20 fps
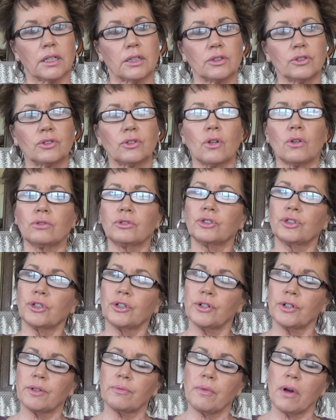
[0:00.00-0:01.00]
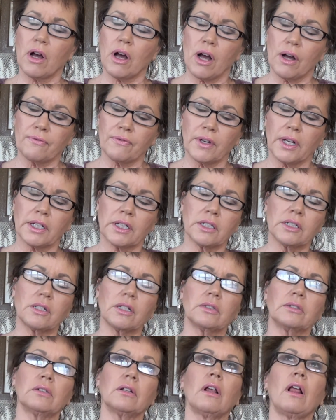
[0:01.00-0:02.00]
So turn them off. I can
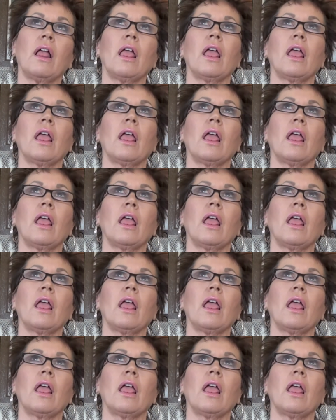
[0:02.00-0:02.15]
just